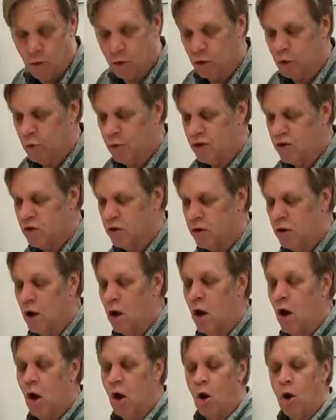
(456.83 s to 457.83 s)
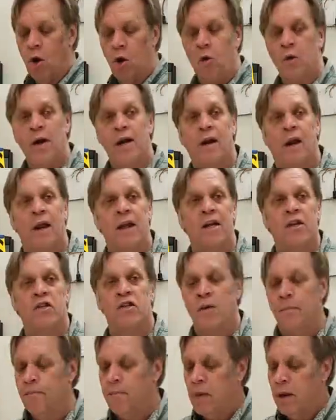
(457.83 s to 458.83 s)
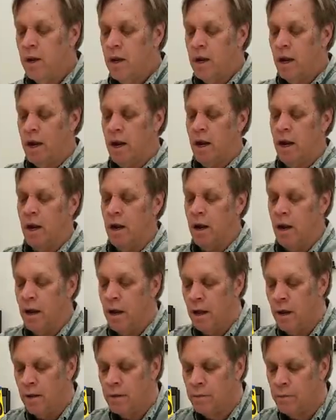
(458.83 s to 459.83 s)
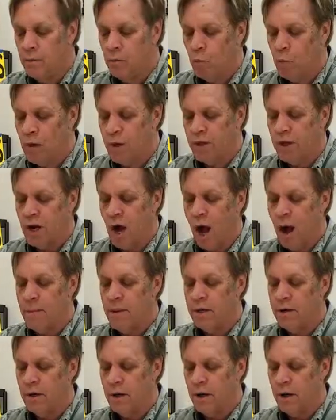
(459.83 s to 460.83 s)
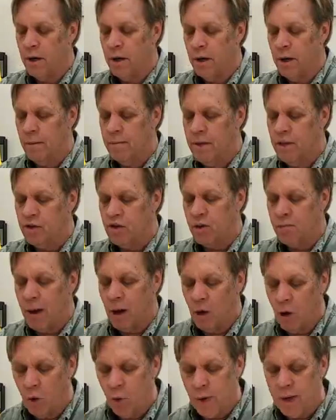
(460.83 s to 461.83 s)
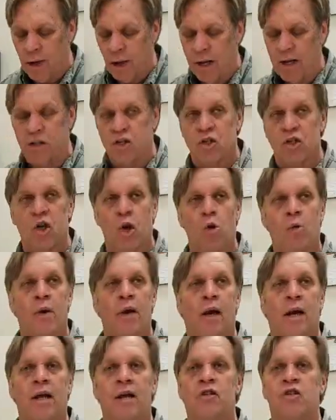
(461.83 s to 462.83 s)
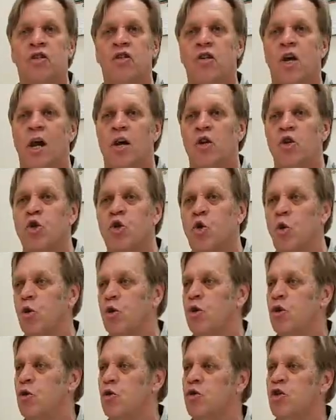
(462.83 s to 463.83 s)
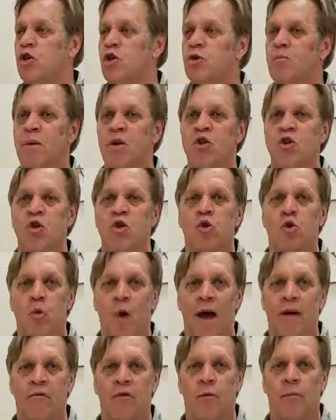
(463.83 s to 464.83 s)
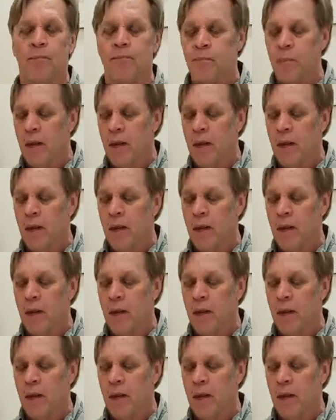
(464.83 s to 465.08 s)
Good question. Lowering links, one of the common myths about lowering links is gonna shorten your suspension travel.